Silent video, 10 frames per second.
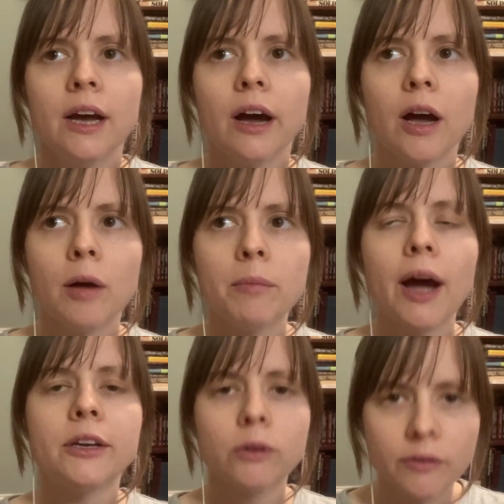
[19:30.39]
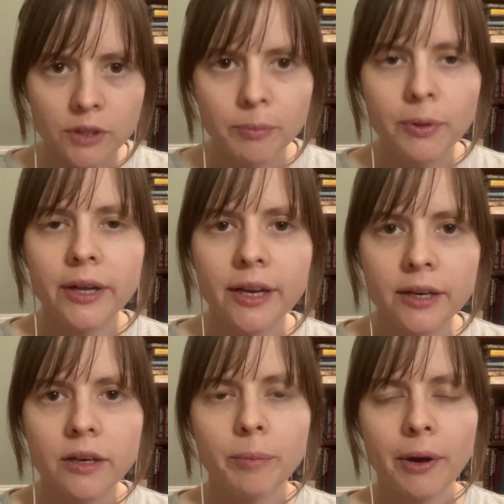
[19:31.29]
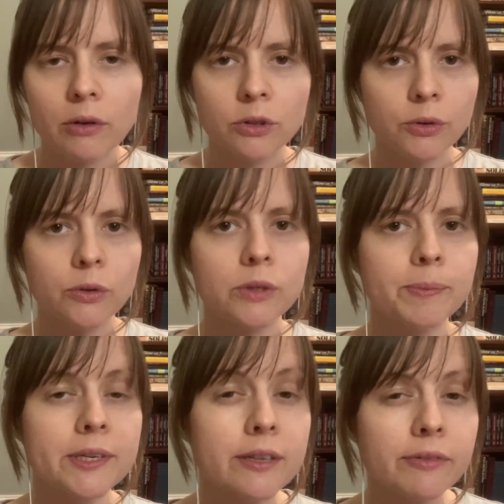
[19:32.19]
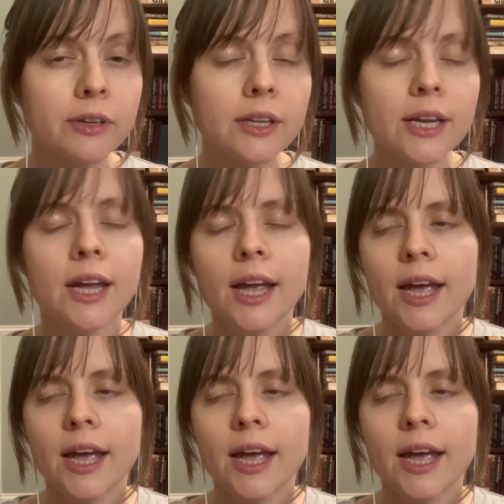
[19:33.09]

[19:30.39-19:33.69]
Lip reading: I do have some planned about doodles specifically,